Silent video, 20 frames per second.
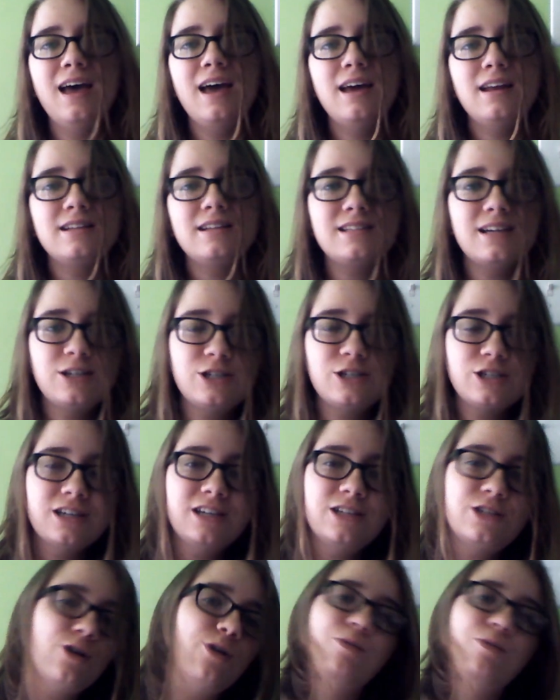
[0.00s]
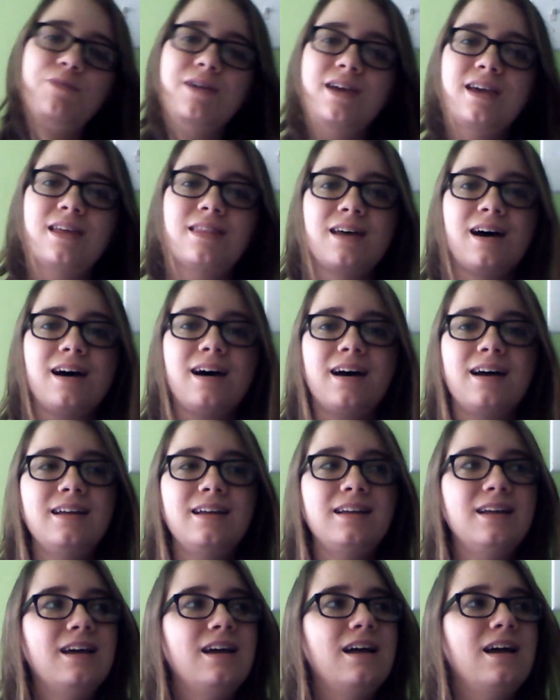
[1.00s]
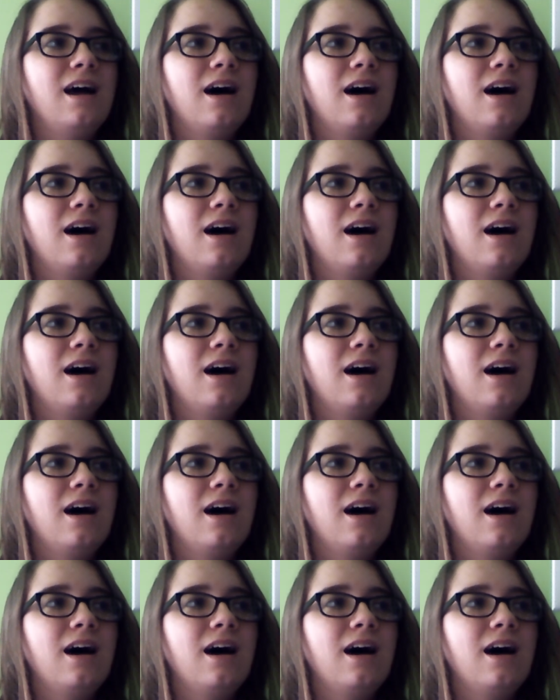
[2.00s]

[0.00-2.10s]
and essentially told me that